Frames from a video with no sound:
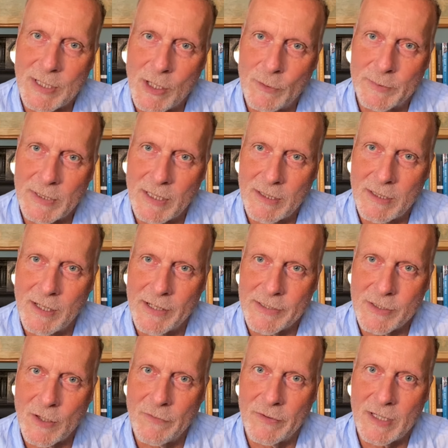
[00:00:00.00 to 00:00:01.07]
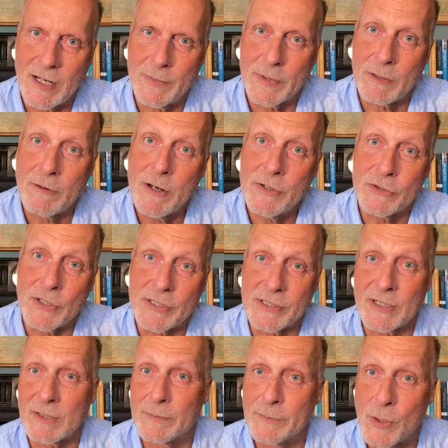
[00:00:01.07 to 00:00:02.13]
helping our clients overcome their urges
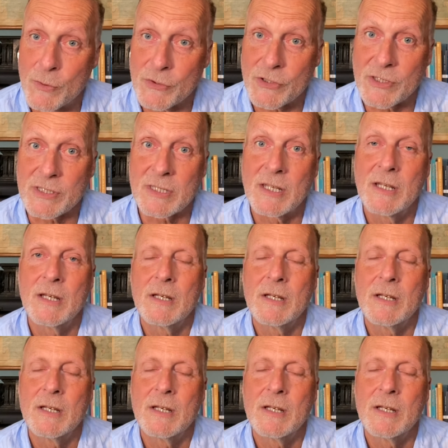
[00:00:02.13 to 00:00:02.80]
and compulsions,